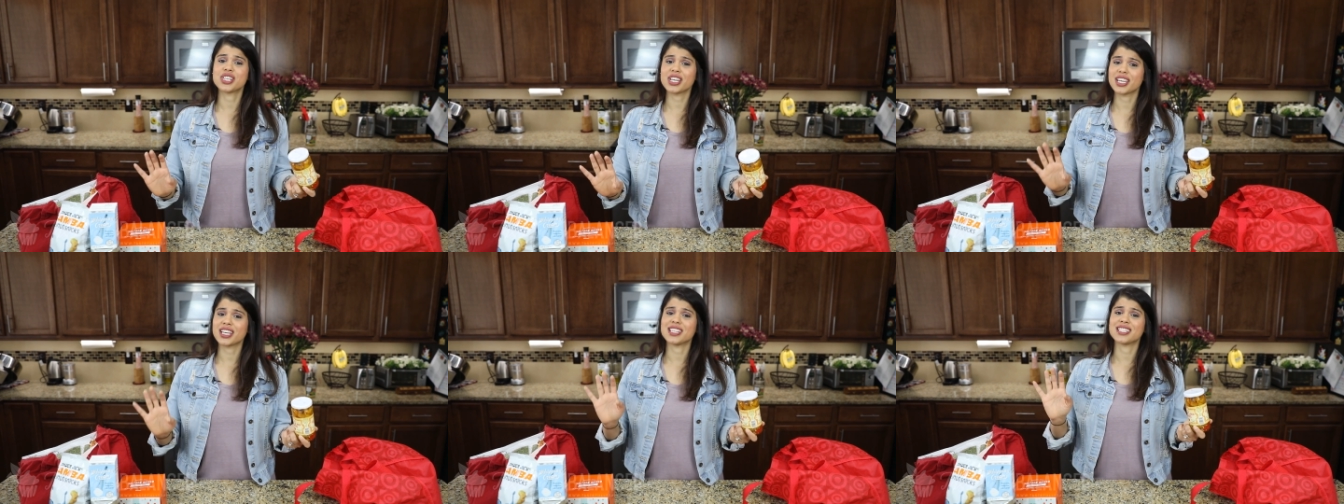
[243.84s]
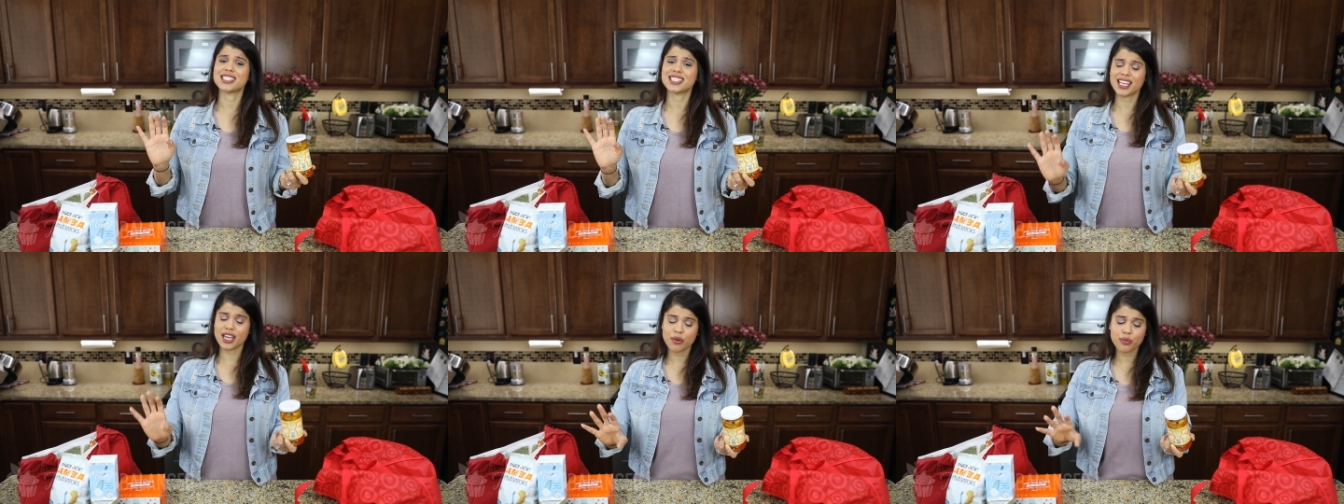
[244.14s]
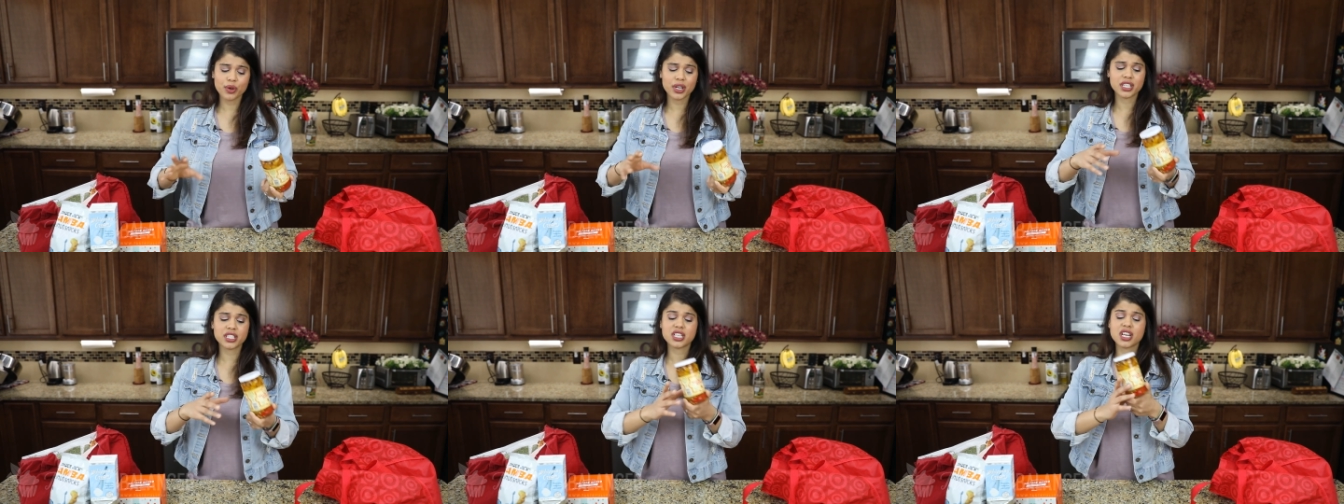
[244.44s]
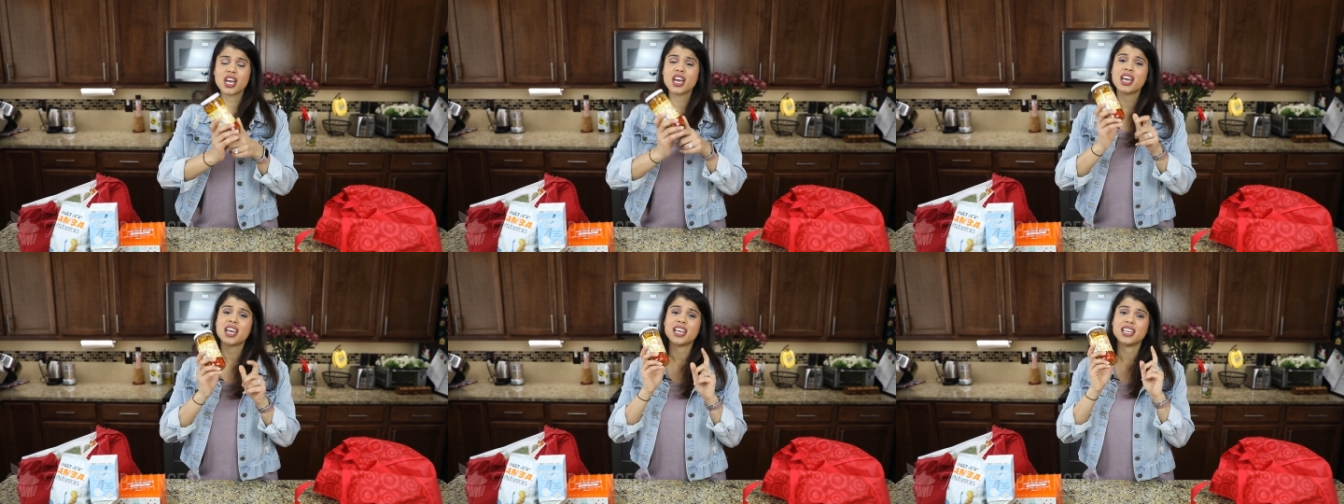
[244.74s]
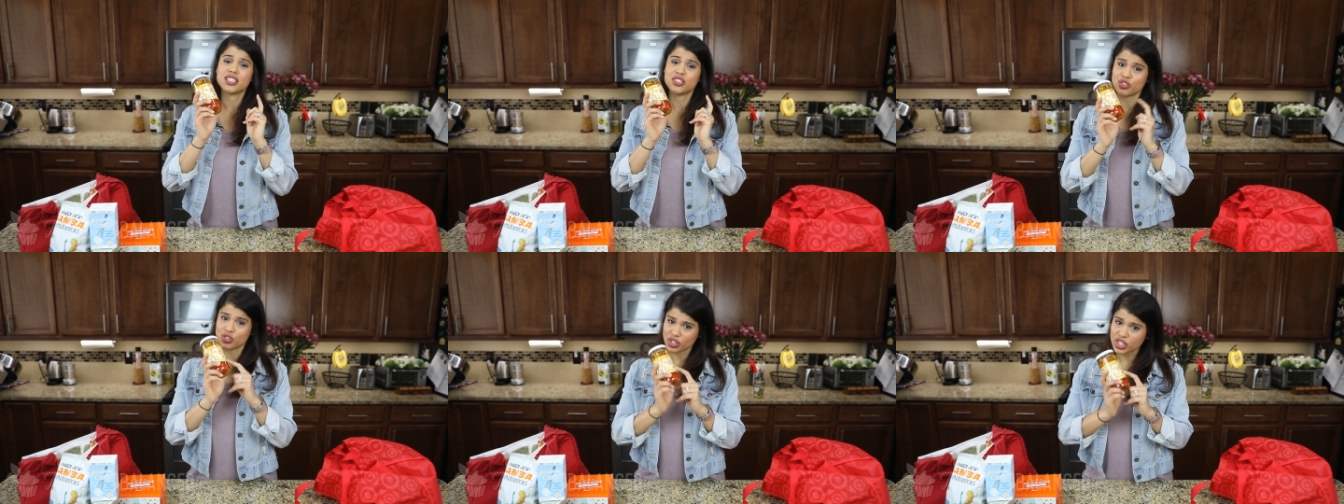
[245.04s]
chicken sandwich
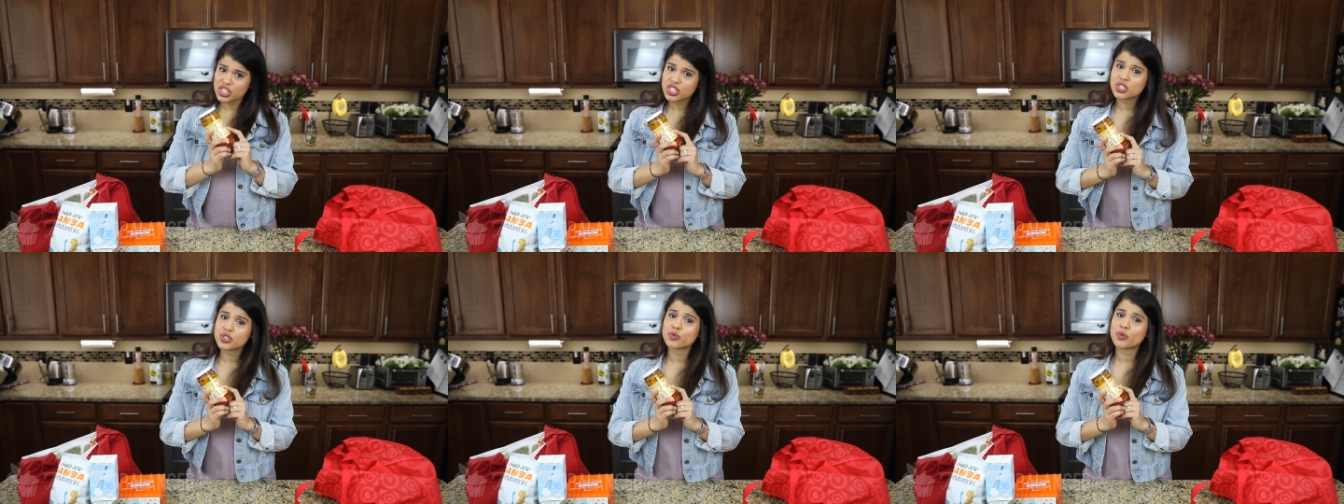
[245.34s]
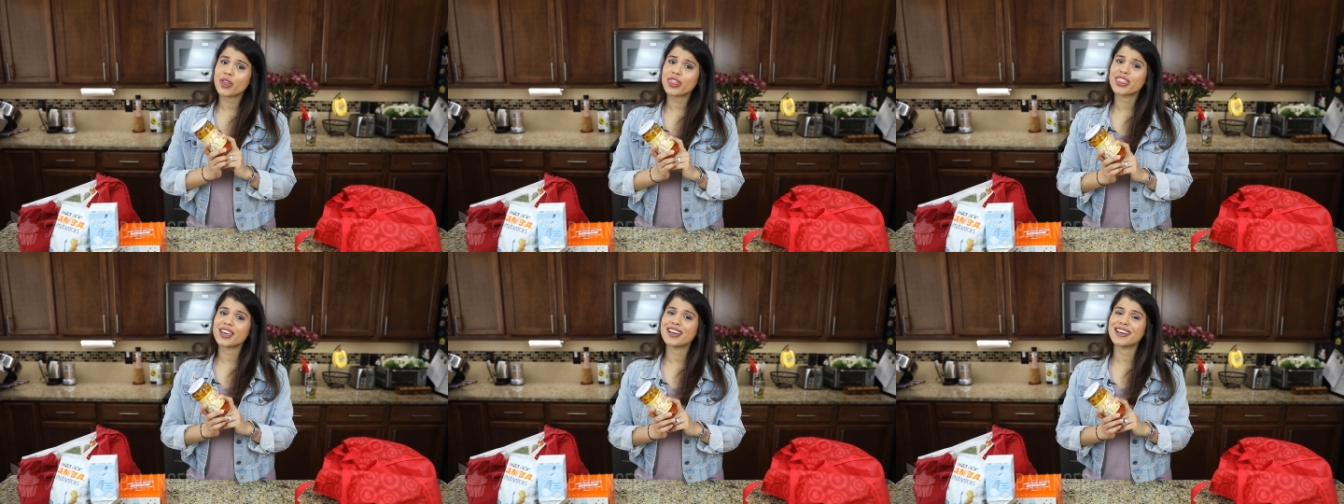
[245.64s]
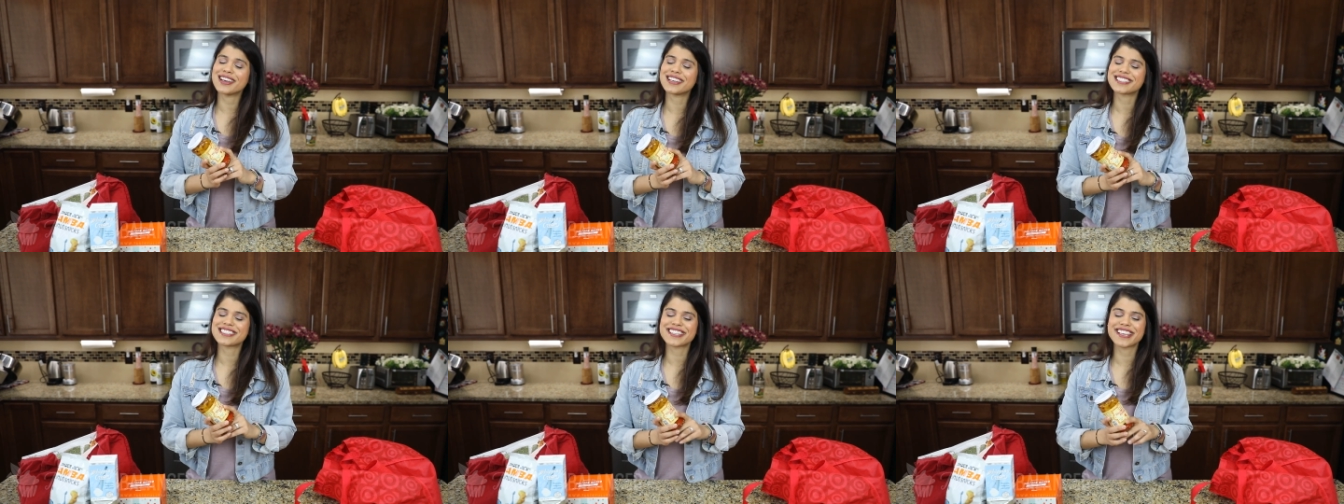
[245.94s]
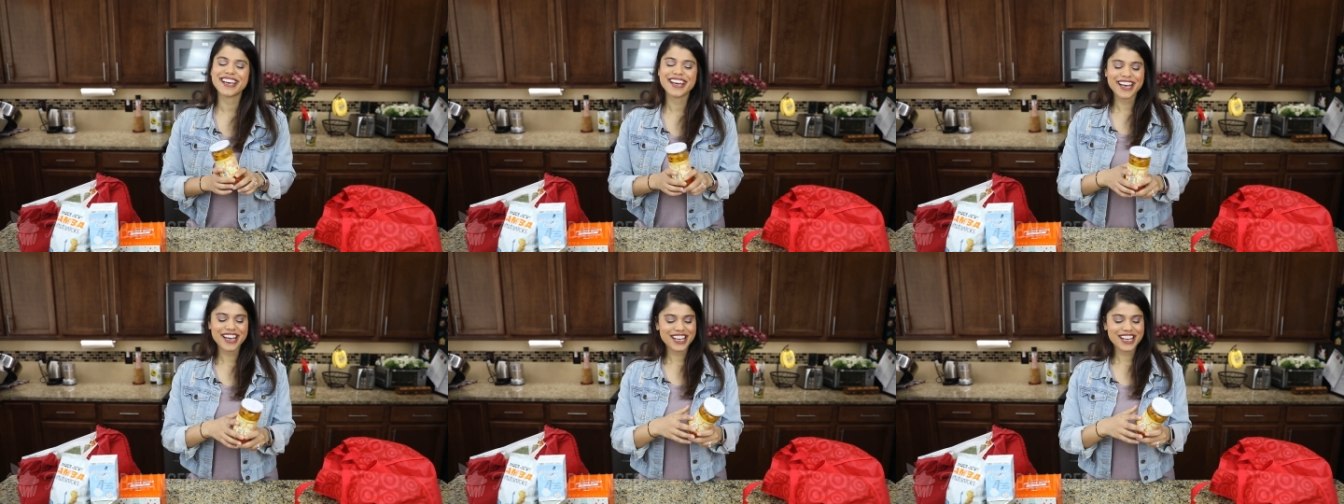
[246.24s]
is delicious with this.